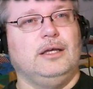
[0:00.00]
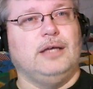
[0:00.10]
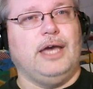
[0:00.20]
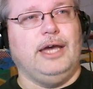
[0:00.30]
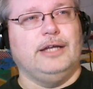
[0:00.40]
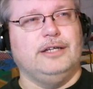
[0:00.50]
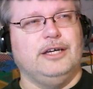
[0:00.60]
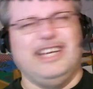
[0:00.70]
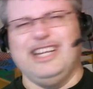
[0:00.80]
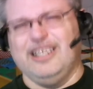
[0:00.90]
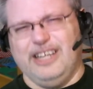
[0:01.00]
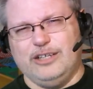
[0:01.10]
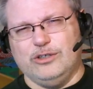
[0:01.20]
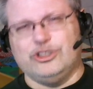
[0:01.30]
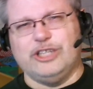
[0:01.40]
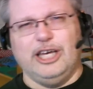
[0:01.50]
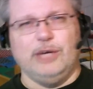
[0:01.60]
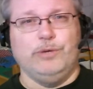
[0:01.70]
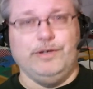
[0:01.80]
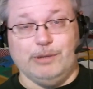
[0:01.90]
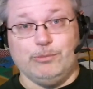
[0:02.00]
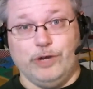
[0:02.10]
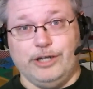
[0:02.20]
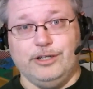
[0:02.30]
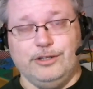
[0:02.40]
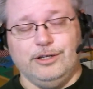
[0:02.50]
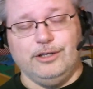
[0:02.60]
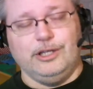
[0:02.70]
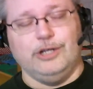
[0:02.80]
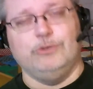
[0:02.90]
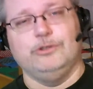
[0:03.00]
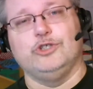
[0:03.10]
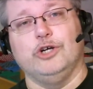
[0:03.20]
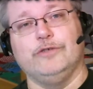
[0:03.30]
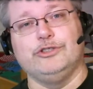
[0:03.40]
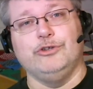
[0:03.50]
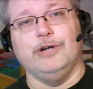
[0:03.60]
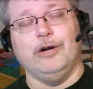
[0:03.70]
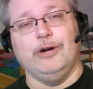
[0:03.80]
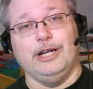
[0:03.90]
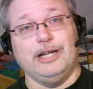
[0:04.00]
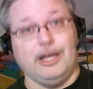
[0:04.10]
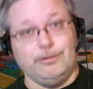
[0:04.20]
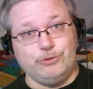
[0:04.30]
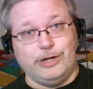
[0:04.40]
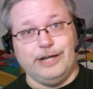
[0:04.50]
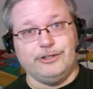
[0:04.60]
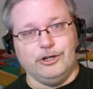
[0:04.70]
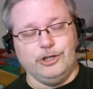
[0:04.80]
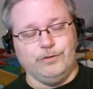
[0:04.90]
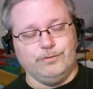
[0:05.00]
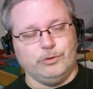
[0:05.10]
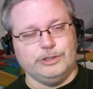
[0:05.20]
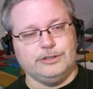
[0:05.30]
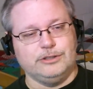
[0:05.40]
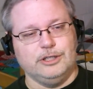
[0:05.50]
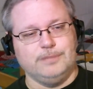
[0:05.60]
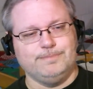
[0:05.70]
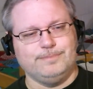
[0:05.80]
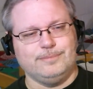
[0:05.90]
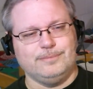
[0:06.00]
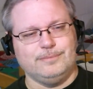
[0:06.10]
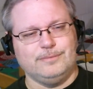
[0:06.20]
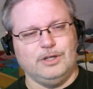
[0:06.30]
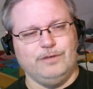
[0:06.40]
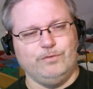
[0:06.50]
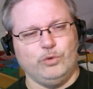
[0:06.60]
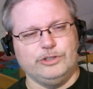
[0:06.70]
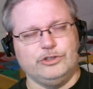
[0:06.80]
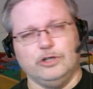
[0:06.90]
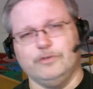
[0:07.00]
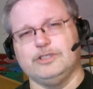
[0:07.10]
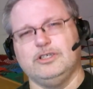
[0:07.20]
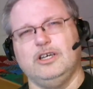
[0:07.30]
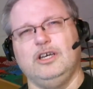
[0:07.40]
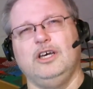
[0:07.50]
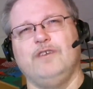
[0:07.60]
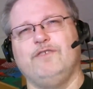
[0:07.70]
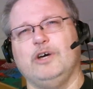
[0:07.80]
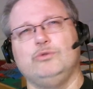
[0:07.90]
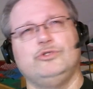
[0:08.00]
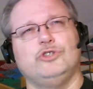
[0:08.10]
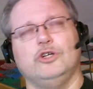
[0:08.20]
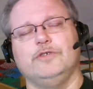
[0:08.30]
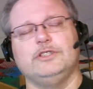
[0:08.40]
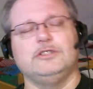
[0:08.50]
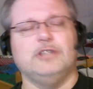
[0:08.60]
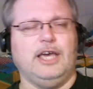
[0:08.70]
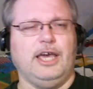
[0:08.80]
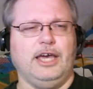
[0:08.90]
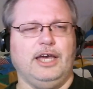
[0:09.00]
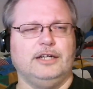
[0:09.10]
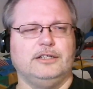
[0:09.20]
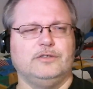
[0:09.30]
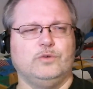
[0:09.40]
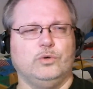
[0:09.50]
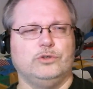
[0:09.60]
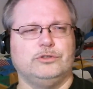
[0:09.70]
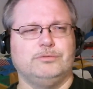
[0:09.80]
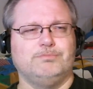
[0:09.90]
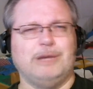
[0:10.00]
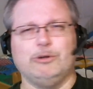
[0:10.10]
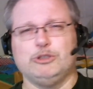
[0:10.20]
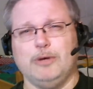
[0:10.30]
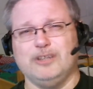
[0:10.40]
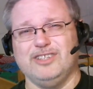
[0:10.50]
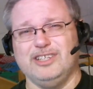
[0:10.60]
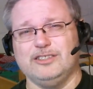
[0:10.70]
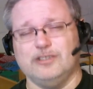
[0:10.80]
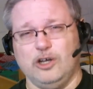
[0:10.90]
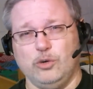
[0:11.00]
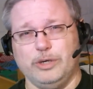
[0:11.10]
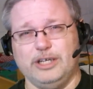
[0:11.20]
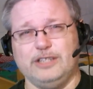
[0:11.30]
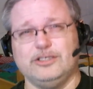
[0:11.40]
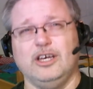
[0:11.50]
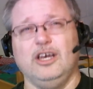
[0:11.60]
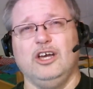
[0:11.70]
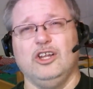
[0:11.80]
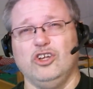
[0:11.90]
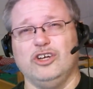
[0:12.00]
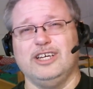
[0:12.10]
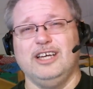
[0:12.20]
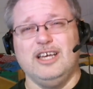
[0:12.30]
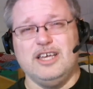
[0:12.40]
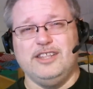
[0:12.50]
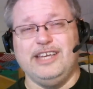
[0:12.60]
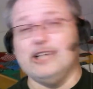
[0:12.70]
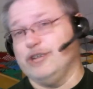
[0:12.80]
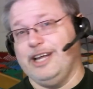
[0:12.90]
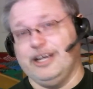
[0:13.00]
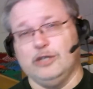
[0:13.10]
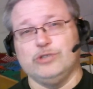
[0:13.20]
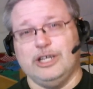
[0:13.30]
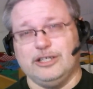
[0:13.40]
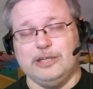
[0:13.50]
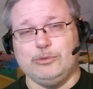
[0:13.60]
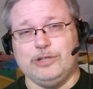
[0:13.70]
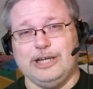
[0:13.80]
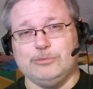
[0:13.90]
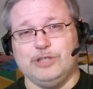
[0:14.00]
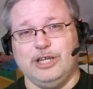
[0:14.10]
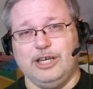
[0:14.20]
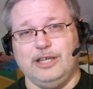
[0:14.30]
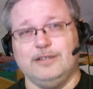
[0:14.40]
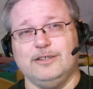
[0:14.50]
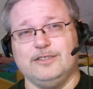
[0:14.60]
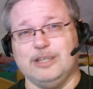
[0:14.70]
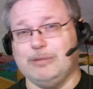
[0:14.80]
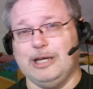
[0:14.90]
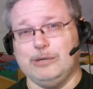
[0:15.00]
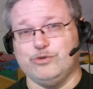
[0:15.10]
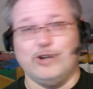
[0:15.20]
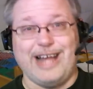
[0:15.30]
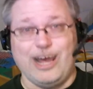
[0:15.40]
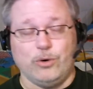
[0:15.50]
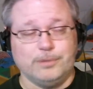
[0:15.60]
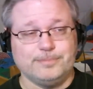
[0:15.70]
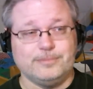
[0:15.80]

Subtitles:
and getting letters saying we've upgraded service in your area. Now try out our new voice service, phone service. And of course my response to this is always, look, the internet goes out a couple times a day, sometimes for an hour,